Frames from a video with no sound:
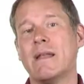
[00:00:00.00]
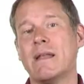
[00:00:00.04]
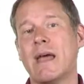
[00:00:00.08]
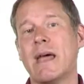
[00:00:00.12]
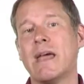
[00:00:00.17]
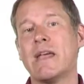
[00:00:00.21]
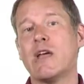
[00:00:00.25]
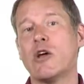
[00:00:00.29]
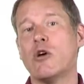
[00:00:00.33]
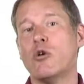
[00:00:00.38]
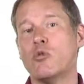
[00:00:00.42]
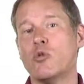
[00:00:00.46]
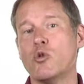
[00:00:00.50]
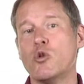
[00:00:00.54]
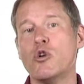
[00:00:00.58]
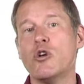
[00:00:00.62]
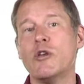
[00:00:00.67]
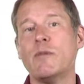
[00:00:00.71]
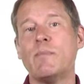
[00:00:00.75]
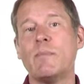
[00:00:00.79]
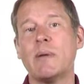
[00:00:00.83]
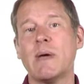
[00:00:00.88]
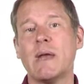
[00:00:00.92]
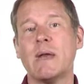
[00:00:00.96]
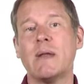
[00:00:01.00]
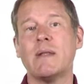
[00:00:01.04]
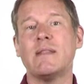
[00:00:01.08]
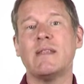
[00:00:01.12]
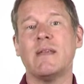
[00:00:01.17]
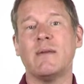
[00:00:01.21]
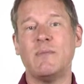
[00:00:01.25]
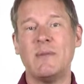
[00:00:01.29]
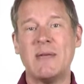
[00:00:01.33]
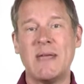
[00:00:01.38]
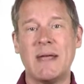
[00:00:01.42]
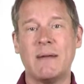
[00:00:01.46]
Like Ruy Perez
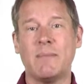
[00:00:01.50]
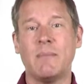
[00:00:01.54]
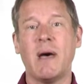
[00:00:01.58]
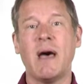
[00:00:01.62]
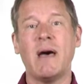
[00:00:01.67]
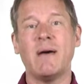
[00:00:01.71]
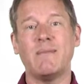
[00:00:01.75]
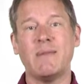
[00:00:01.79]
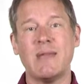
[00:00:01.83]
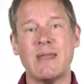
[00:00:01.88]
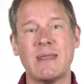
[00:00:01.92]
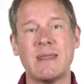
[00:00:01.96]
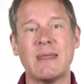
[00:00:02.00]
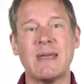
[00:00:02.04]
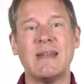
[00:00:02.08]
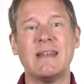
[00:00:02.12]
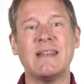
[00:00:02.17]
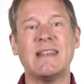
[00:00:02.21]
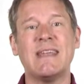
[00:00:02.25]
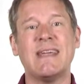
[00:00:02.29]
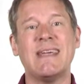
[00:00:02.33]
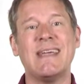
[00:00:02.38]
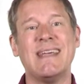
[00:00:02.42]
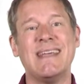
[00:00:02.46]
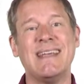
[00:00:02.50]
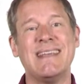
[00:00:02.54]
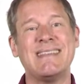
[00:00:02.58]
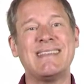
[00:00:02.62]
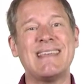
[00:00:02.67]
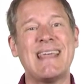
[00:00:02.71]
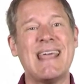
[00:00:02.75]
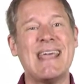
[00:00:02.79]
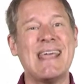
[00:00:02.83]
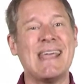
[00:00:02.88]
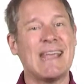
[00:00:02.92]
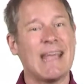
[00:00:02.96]
de Viedma, Vicente
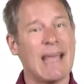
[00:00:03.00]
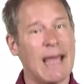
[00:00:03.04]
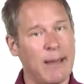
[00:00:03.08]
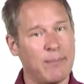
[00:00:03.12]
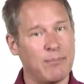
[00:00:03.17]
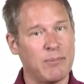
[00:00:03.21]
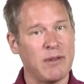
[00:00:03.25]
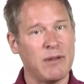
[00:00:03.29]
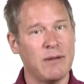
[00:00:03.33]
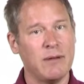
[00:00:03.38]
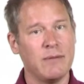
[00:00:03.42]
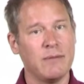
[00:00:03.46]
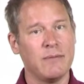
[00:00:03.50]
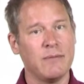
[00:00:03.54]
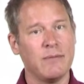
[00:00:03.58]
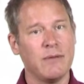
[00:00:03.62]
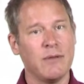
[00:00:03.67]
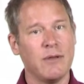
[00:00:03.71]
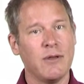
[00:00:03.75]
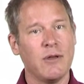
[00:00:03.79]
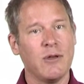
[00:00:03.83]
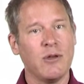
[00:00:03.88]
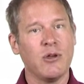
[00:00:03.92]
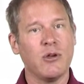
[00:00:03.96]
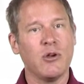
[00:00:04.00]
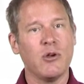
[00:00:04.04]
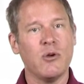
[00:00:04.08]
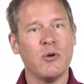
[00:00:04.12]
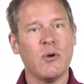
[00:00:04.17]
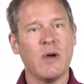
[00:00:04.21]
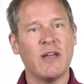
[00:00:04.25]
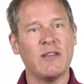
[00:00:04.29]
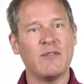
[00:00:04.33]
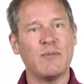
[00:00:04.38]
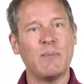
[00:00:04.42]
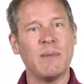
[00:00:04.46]
is a captain
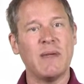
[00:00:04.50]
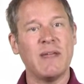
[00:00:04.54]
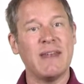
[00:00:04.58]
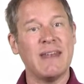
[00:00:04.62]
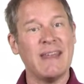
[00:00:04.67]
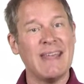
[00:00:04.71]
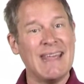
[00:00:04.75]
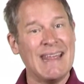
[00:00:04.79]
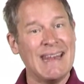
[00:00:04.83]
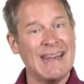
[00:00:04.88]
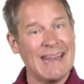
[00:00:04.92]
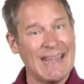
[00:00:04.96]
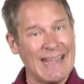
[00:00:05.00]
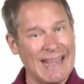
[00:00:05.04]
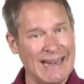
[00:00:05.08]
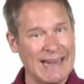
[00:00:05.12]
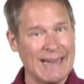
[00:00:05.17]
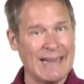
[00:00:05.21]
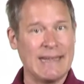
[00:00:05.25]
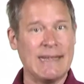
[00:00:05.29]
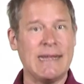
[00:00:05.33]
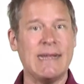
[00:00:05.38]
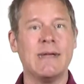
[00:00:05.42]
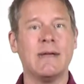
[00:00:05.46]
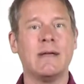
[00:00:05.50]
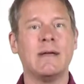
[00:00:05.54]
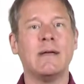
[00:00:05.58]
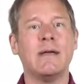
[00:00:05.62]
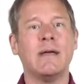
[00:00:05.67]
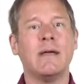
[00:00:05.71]
who has been in Italy.